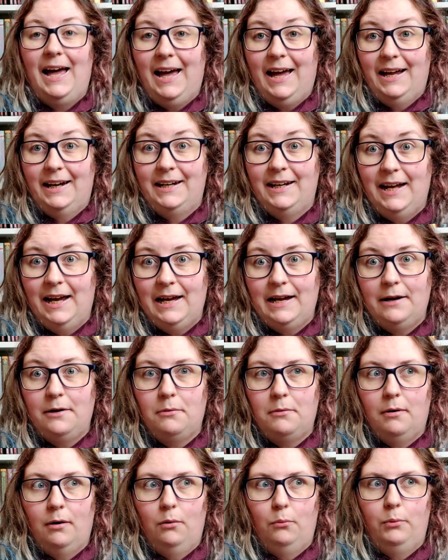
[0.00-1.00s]
And
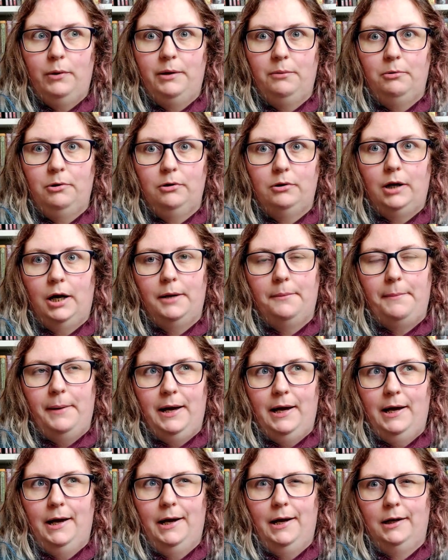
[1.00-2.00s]
now we will go
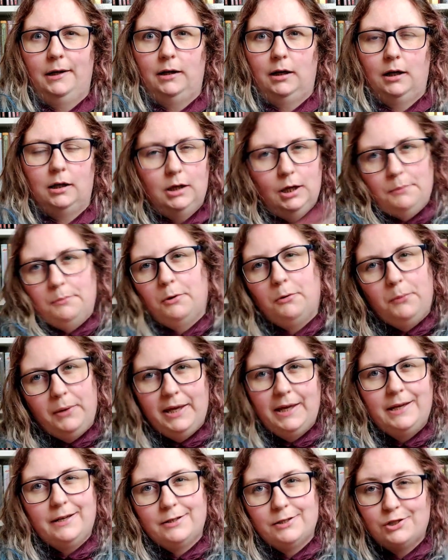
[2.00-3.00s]
back a couple of
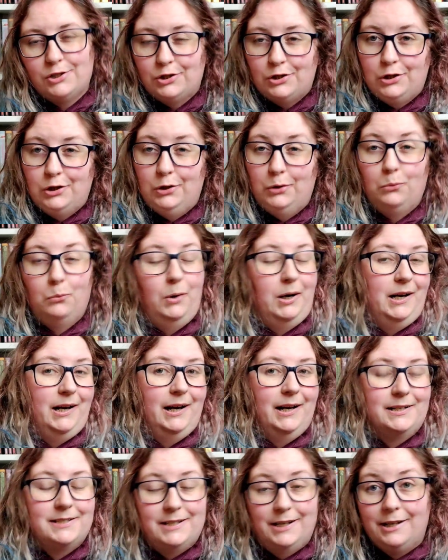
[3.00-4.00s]
weeks to when
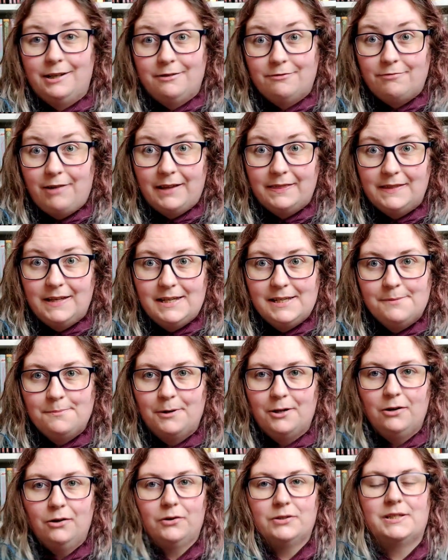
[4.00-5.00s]
I actually read these
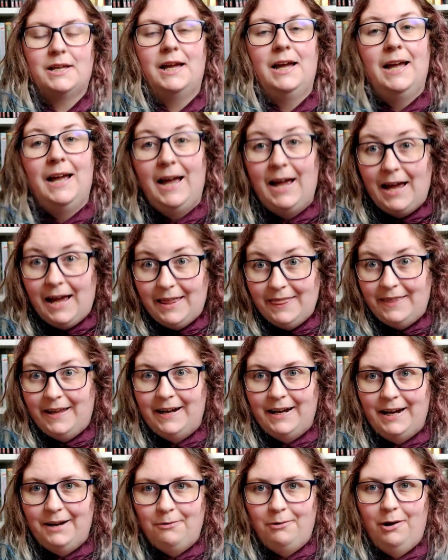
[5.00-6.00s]
books, and
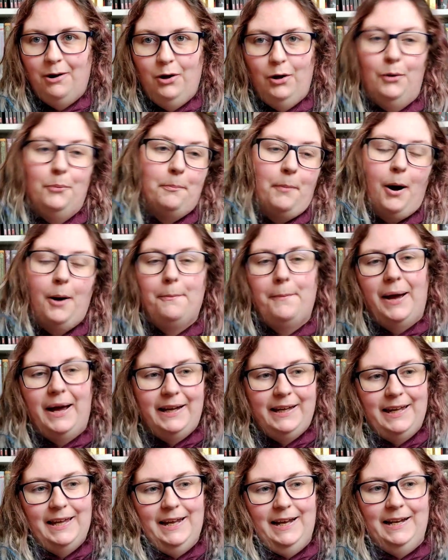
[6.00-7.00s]
then I will pop
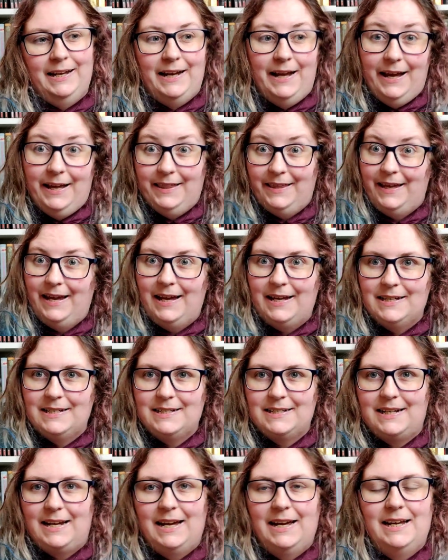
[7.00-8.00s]
back in at the
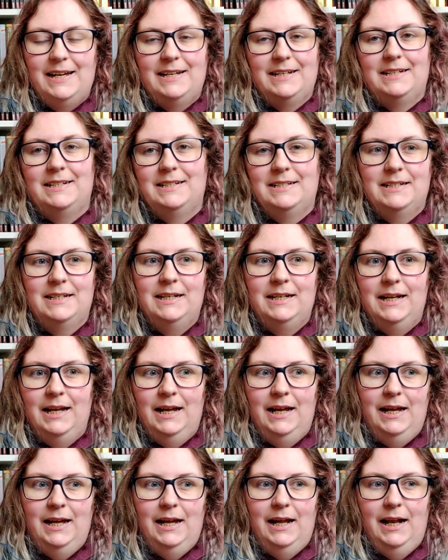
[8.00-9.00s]
end and
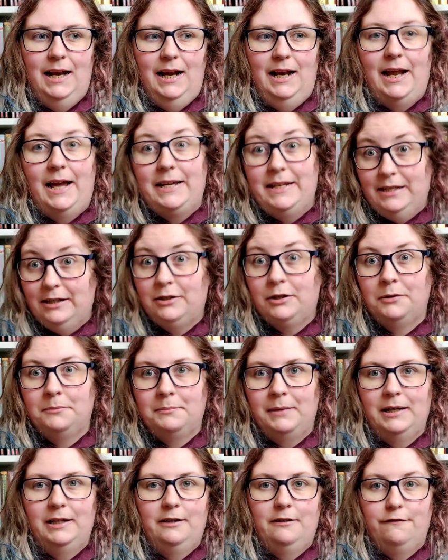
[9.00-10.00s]
let you know
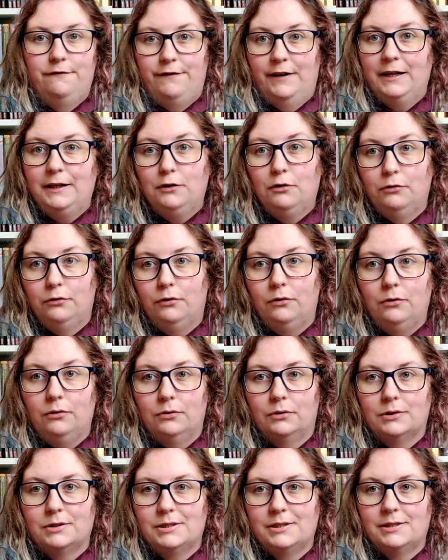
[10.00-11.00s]
my final
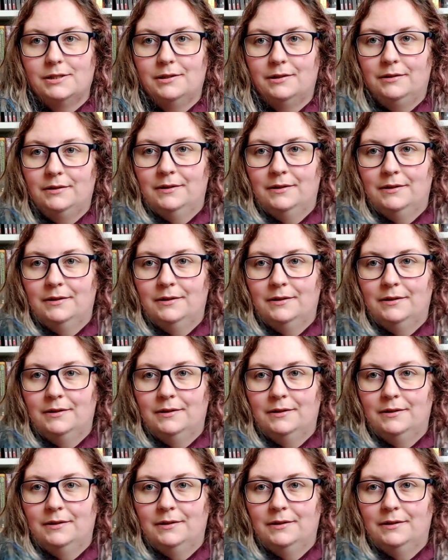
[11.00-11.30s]
thoughts.